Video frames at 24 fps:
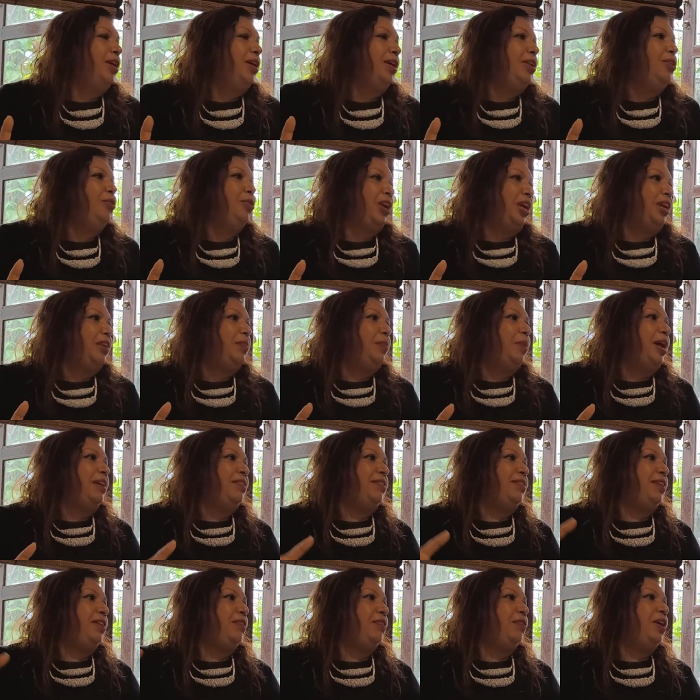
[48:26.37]
educate
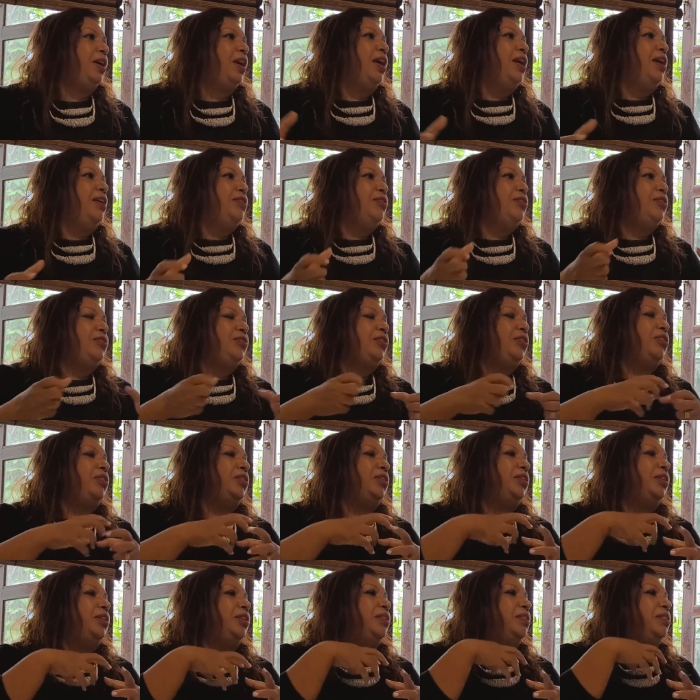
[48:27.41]
myself. So, so
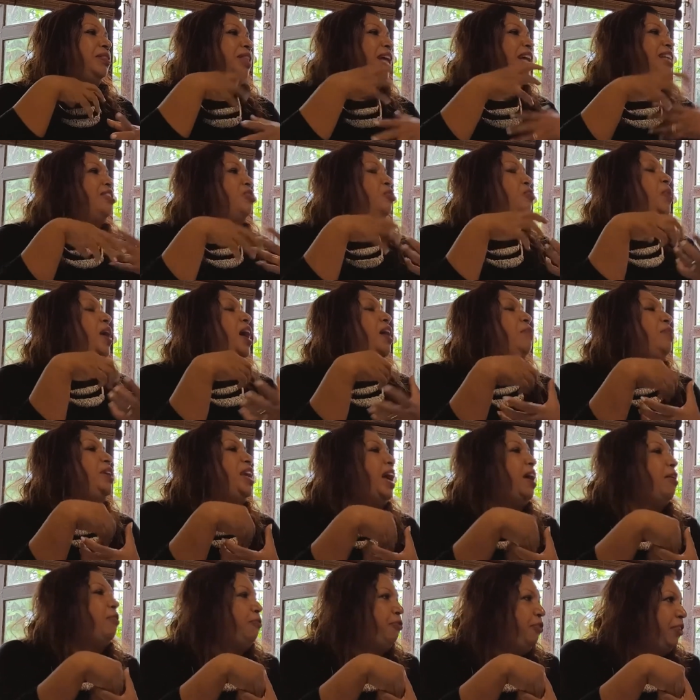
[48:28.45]
that's where we
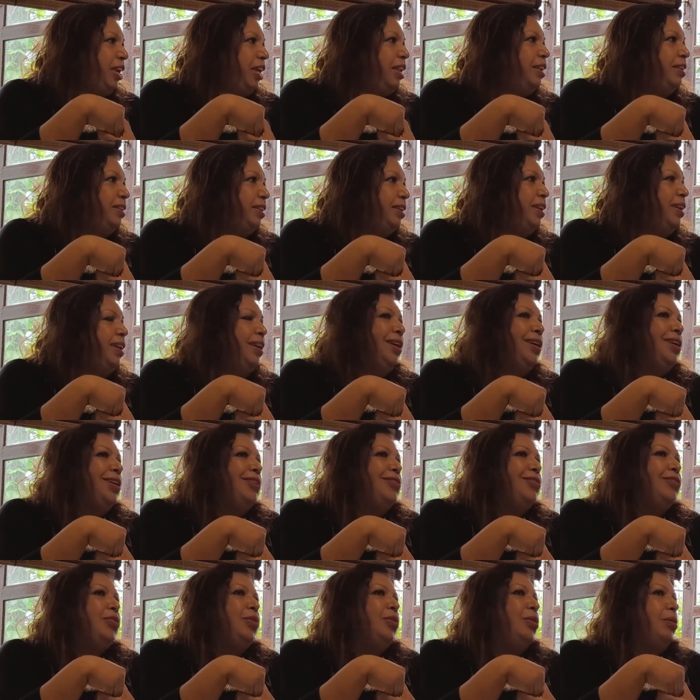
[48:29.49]
have failed.
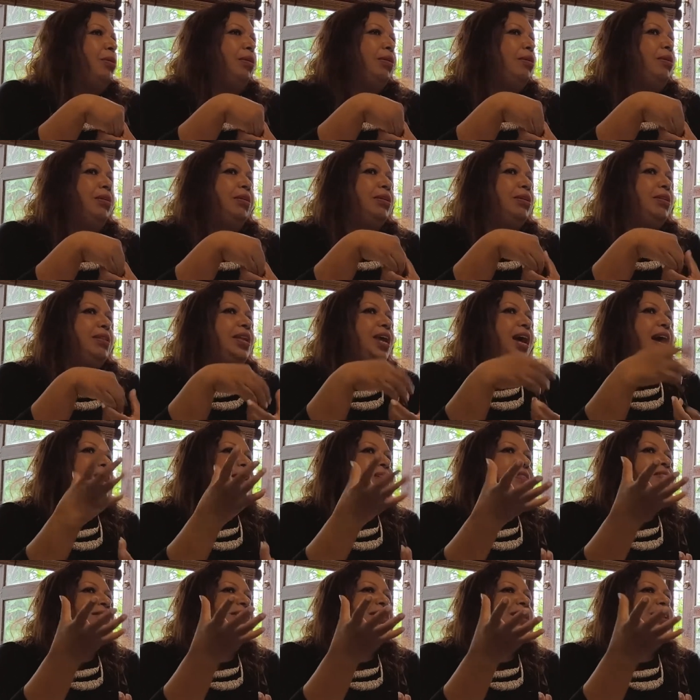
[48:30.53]
So the
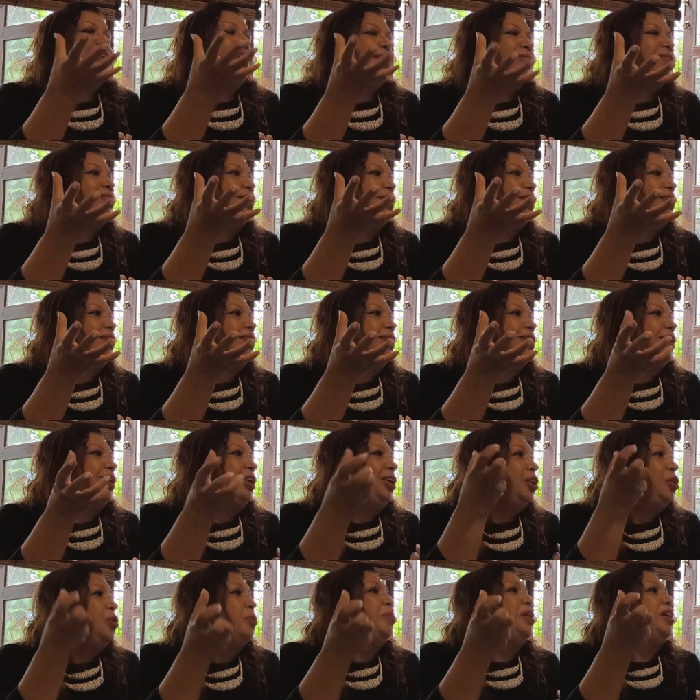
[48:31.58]
answer is in
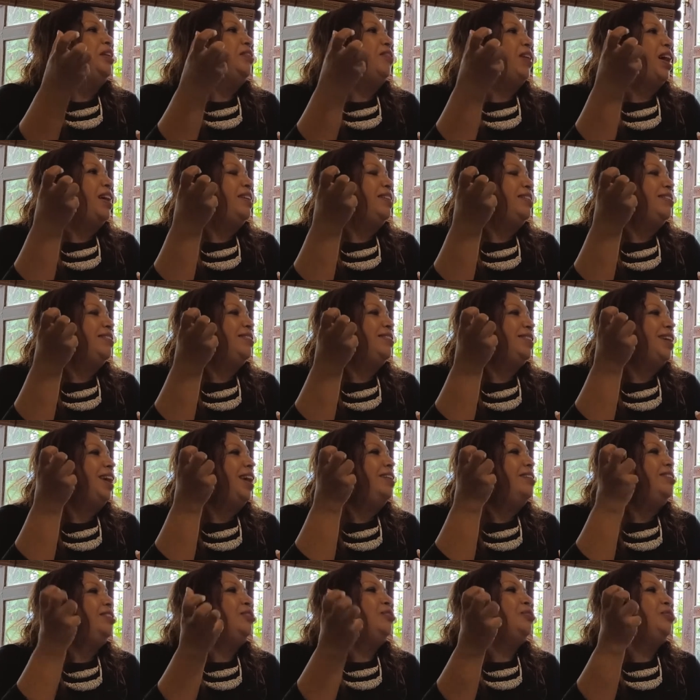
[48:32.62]
human rights
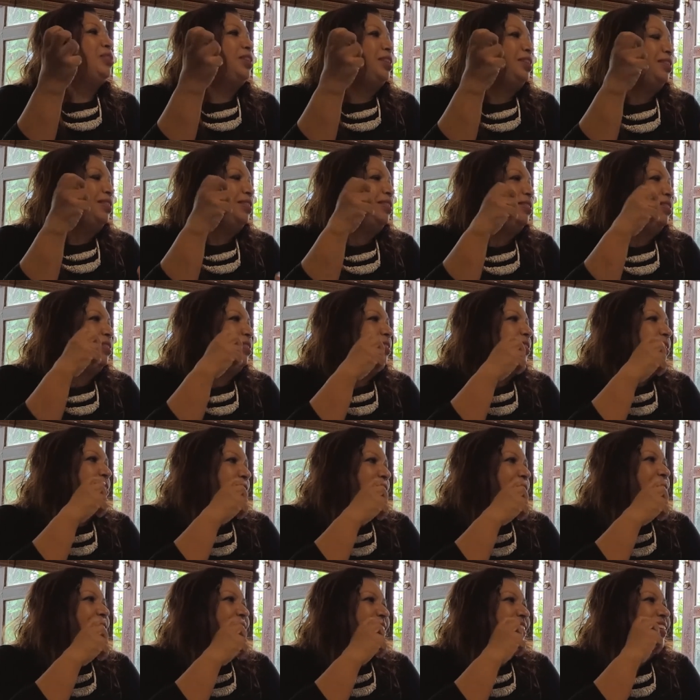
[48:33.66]
and duties,
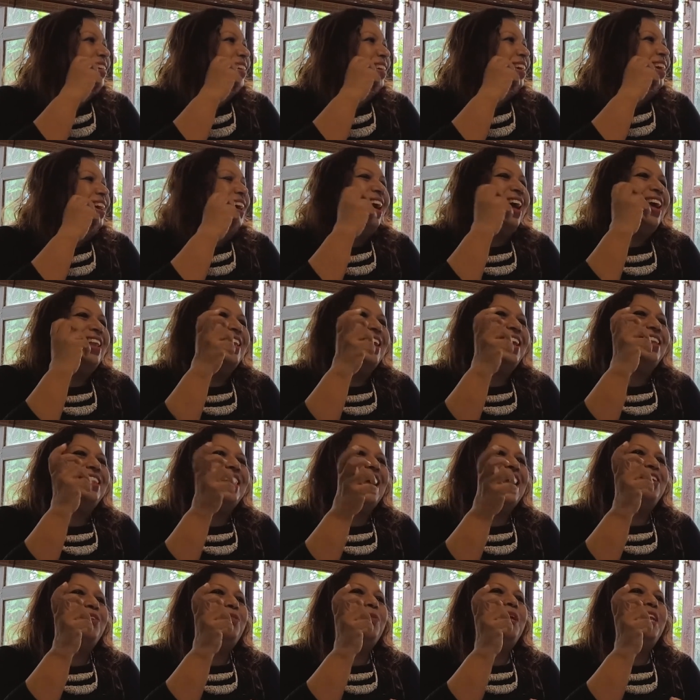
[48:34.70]
and,
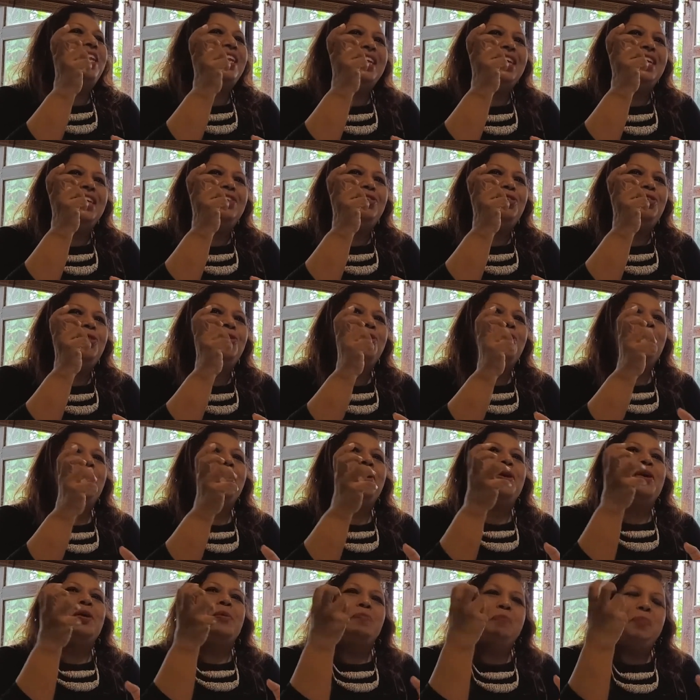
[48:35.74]
and that will lead to
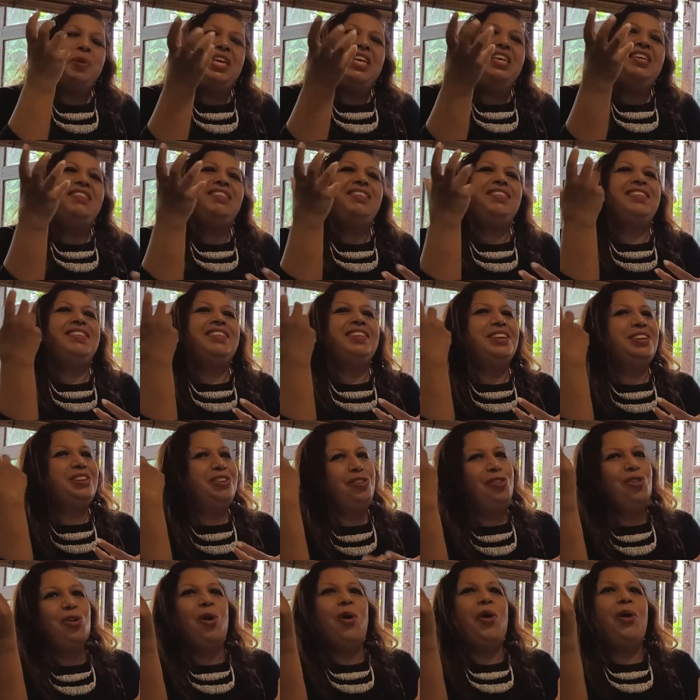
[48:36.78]
peace,
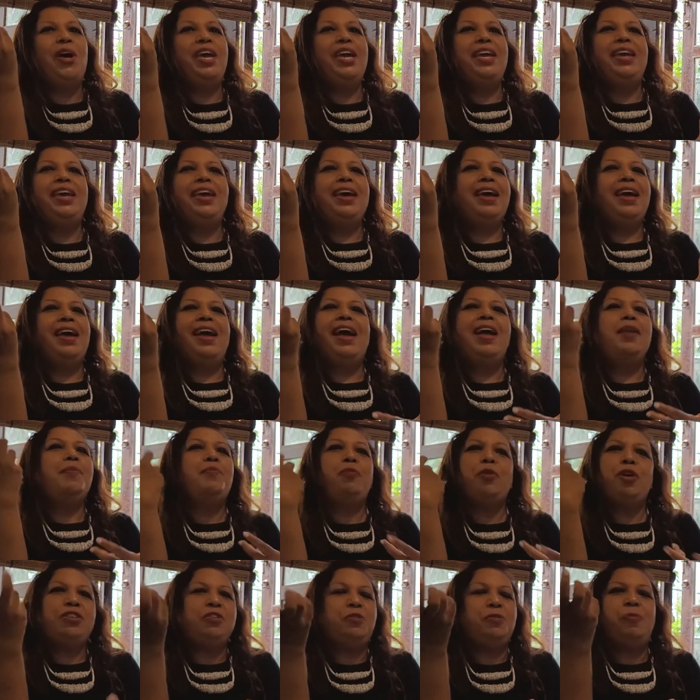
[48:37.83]
joy
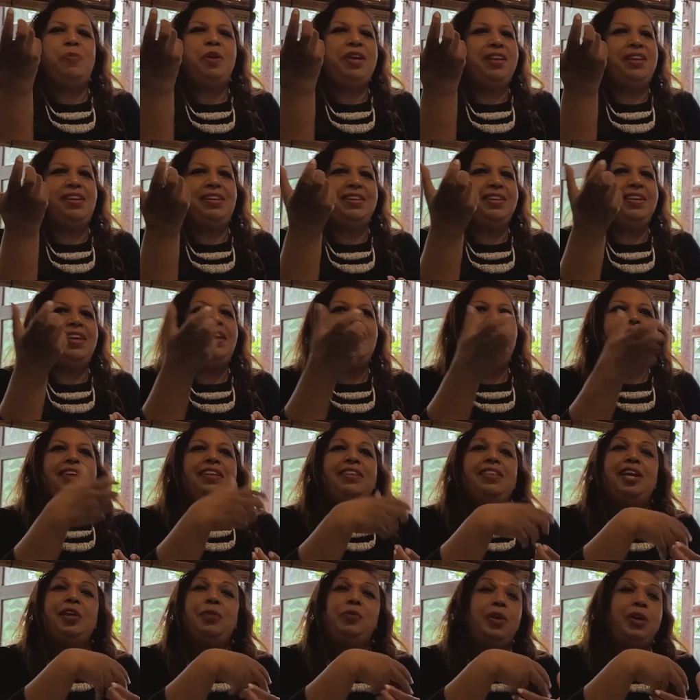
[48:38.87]
and prosperity
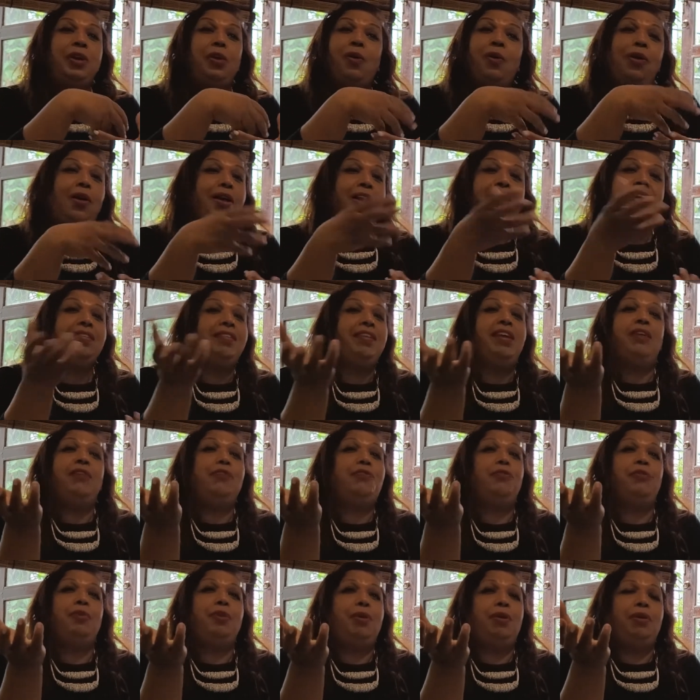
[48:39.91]
that we all crave
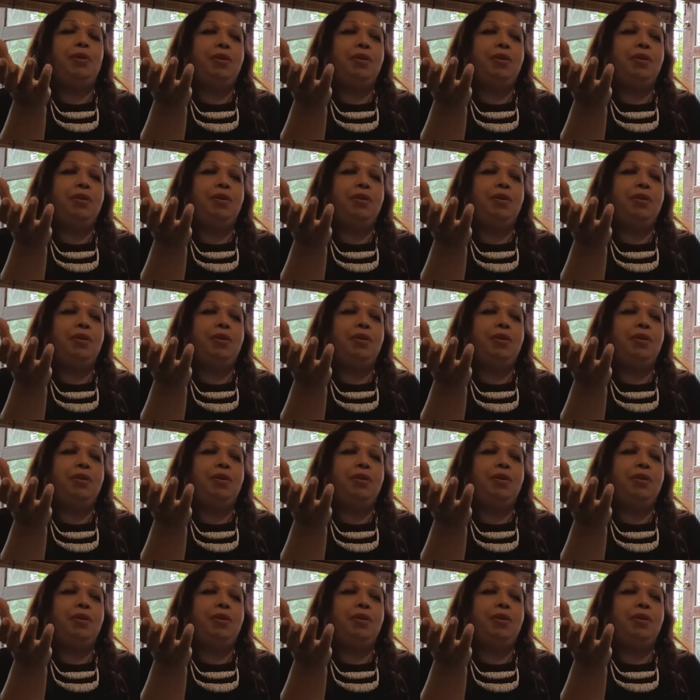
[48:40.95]
for.